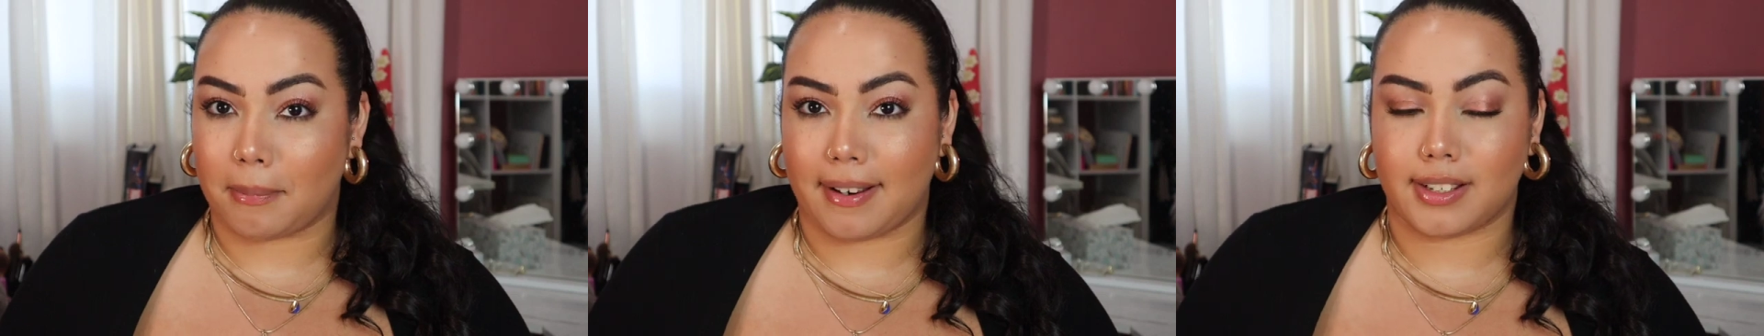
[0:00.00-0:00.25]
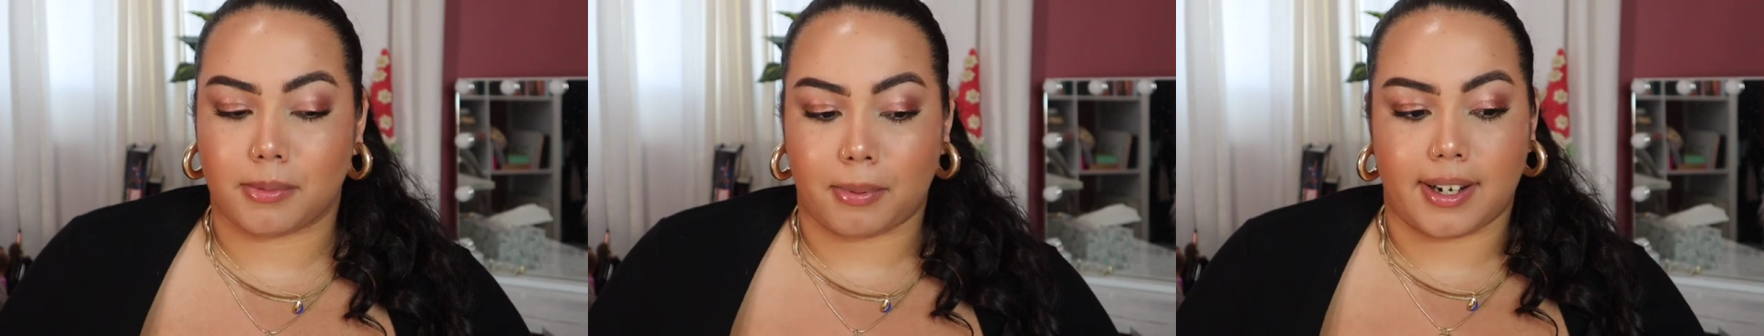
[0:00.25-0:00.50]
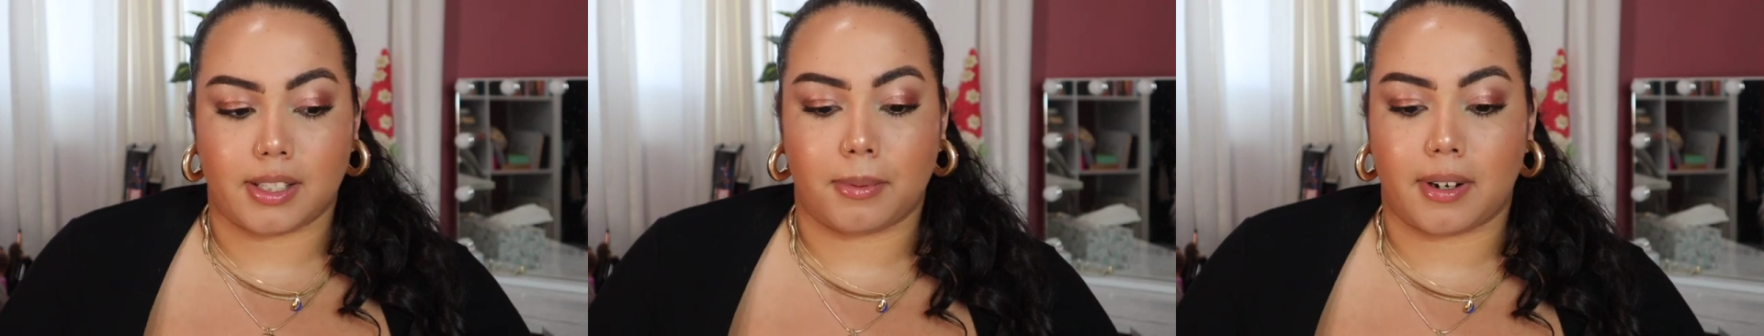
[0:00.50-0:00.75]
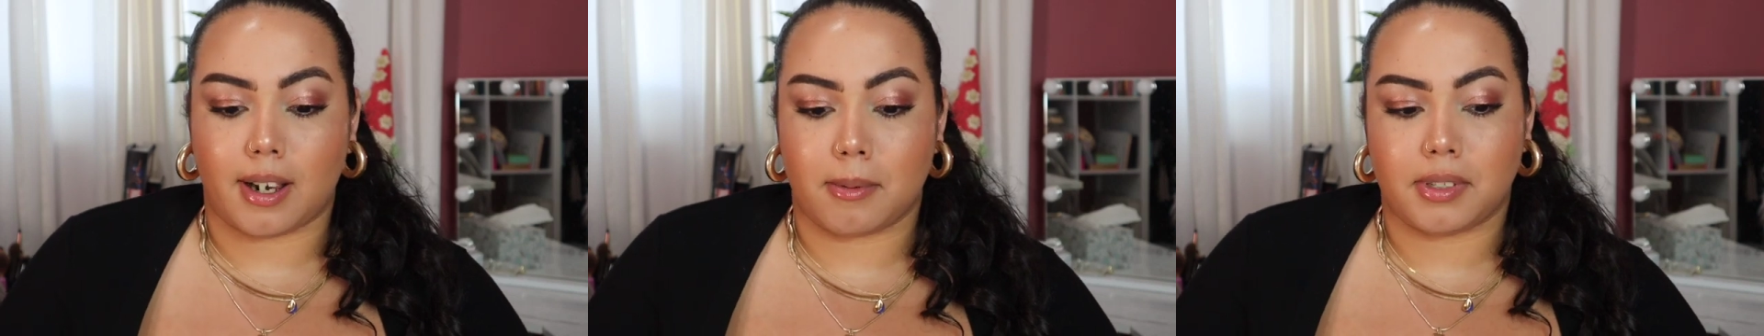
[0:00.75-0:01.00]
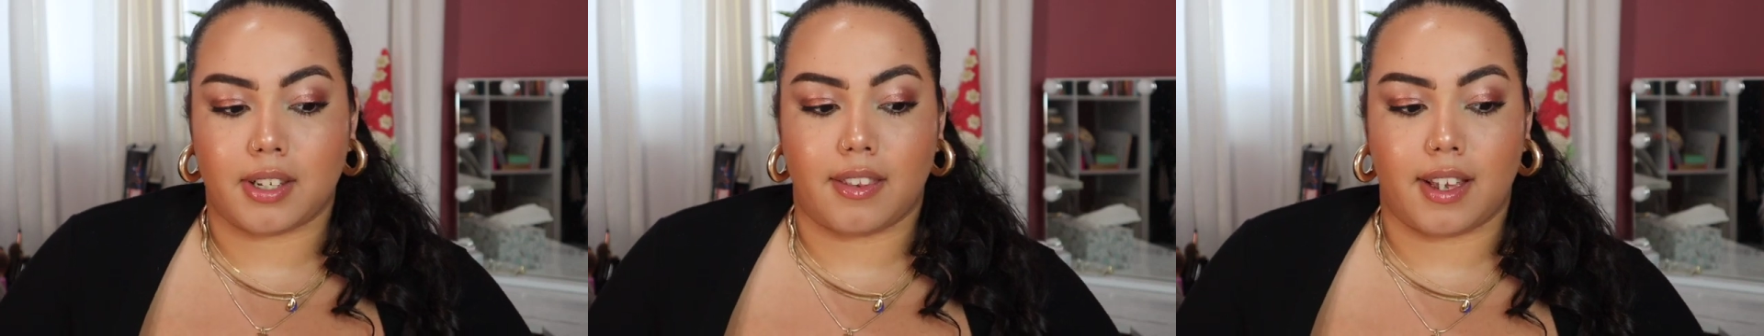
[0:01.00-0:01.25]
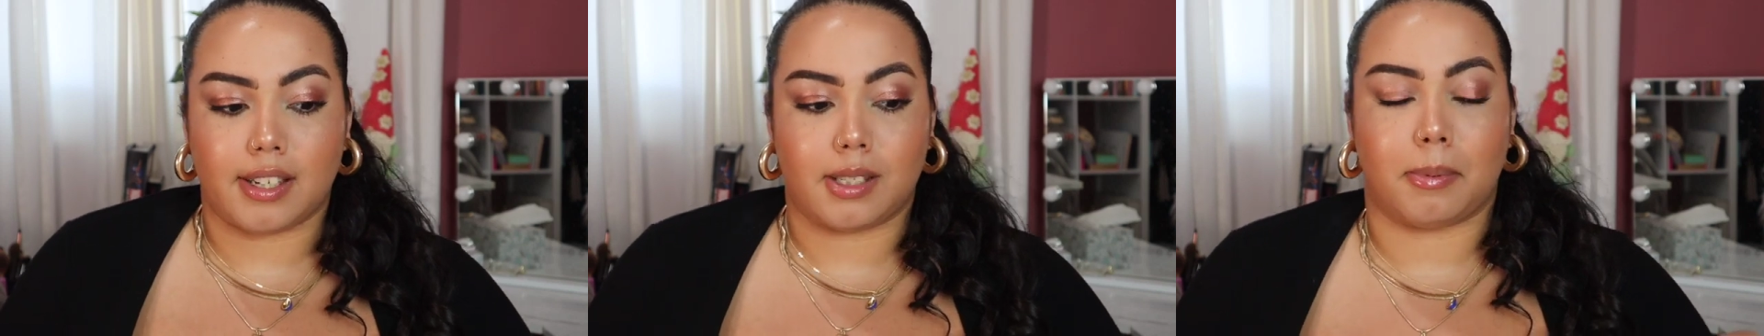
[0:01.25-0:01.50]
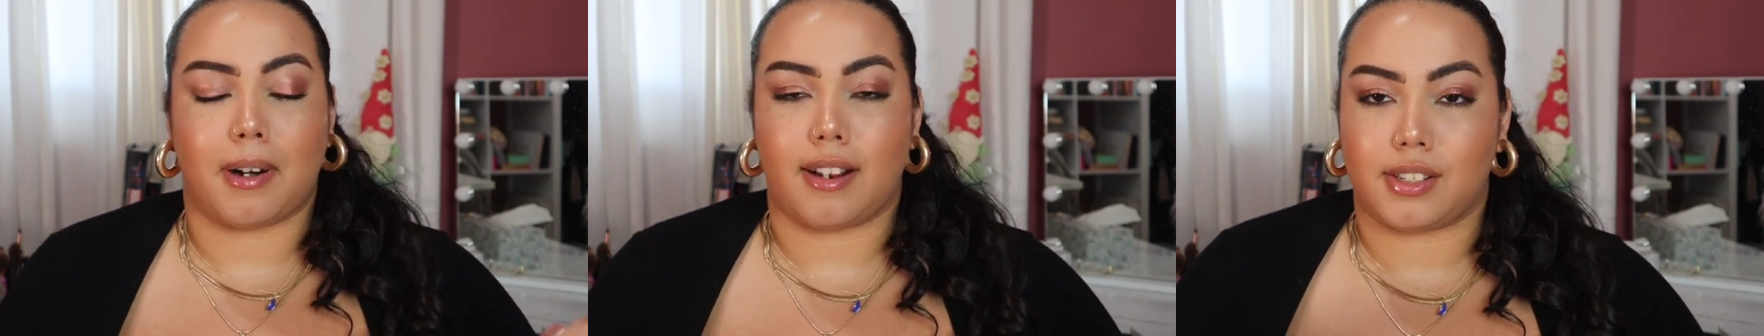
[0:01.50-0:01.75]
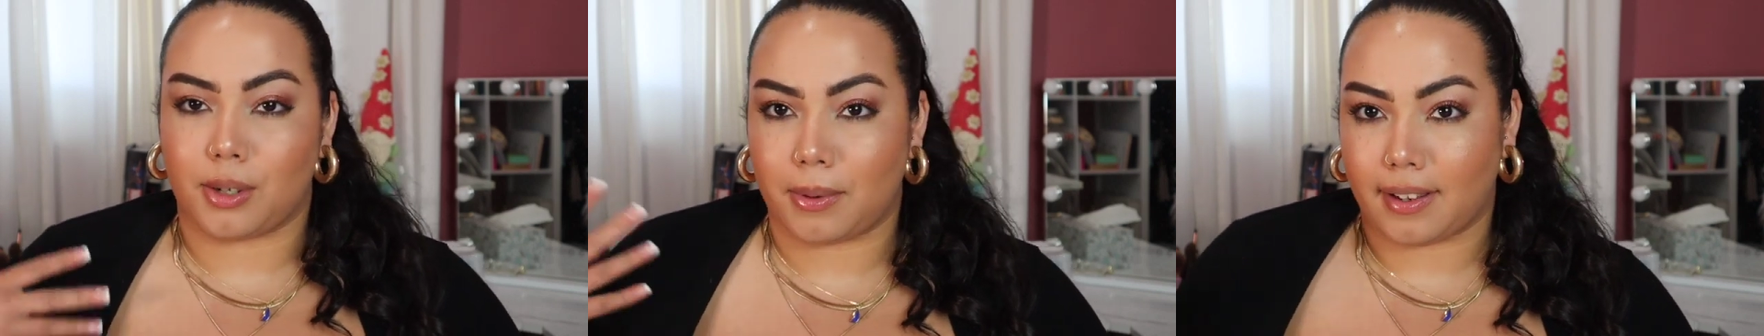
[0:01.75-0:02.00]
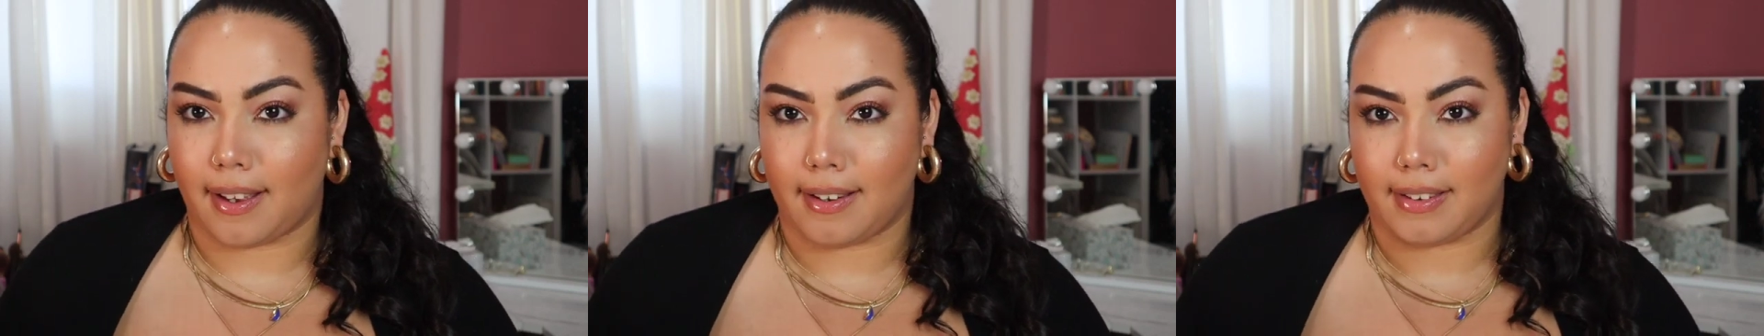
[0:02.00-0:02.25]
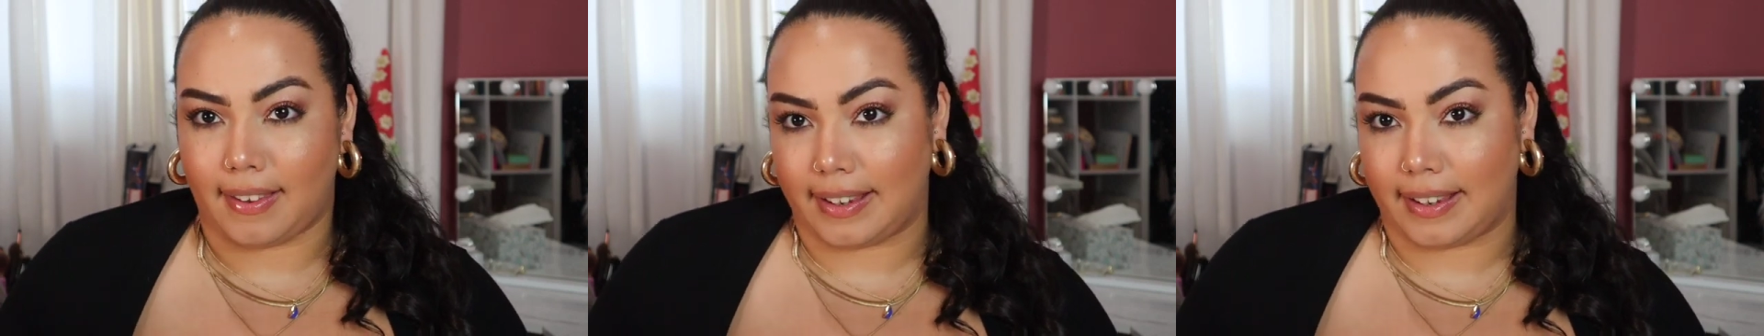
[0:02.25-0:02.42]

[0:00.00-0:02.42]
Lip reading: my sprays when it comes to this, but I do again